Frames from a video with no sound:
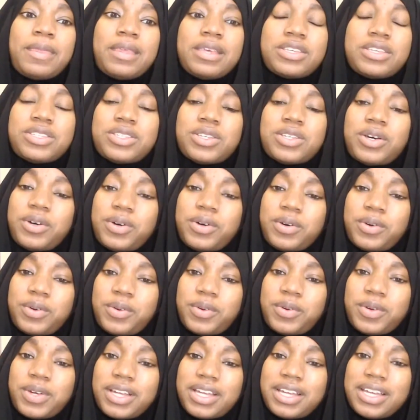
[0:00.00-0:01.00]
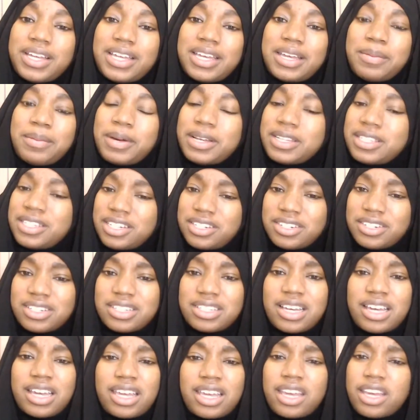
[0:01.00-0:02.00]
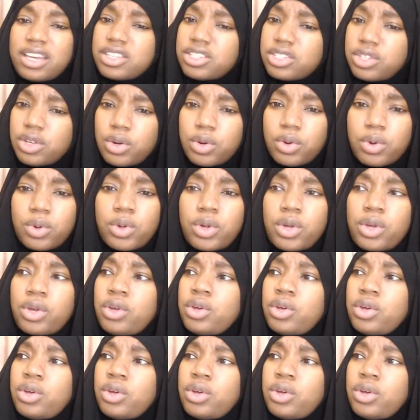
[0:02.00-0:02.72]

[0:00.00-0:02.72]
So yeah, my teacher's like, yeah, so